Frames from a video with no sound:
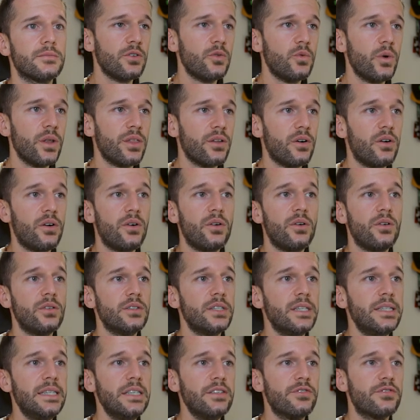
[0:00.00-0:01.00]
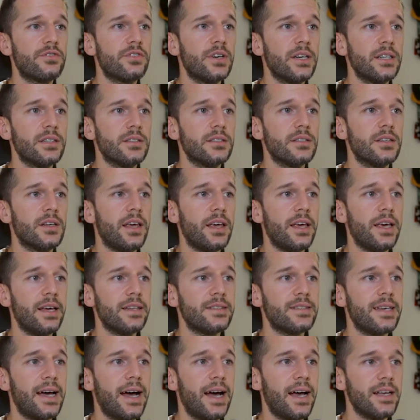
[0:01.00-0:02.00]
with all the different
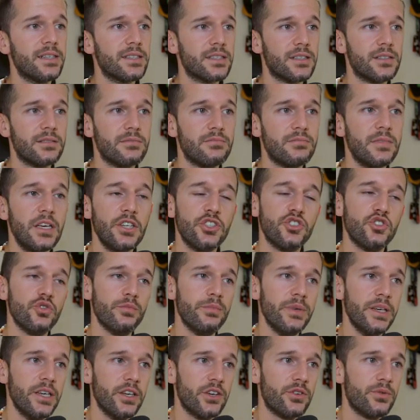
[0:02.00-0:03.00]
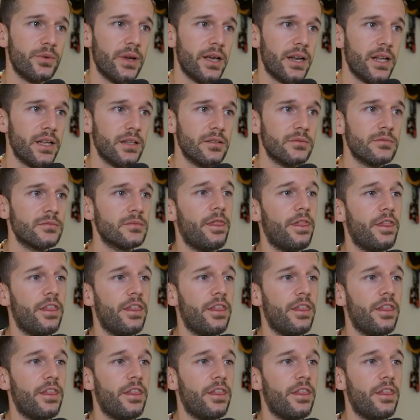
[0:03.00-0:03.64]
uh, tasks that should be created,